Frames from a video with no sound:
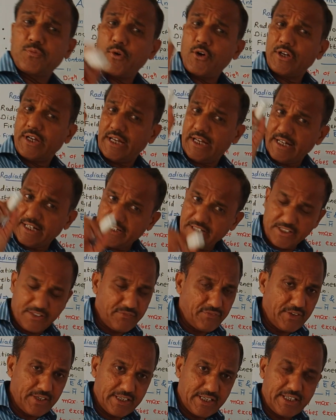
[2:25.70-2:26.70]
for electric
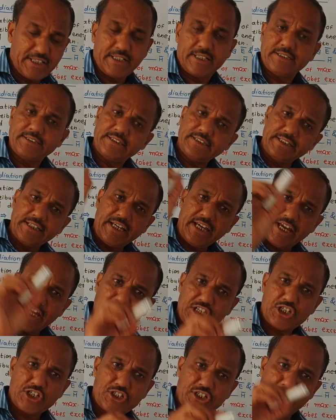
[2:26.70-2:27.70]
field intensity,
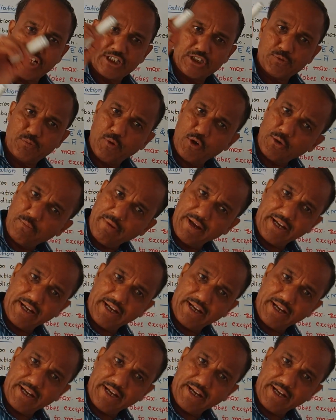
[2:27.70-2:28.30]
H stands for